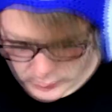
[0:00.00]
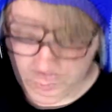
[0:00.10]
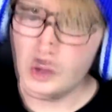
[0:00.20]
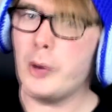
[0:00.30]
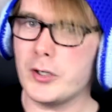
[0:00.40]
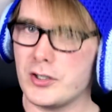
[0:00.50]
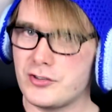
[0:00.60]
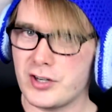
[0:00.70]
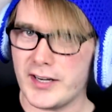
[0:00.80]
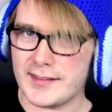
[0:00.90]
Now we're going
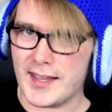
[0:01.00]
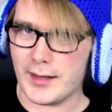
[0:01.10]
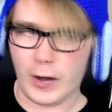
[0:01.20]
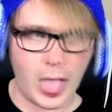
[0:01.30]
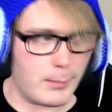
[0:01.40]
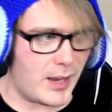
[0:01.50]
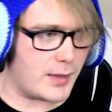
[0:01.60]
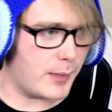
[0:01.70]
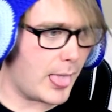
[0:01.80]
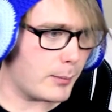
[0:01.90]
to take blah,
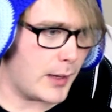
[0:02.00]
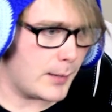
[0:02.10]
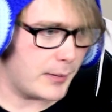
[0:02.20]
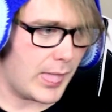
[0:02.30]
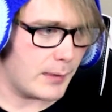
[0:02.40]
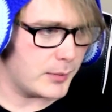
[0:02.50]
blah, blah, blah,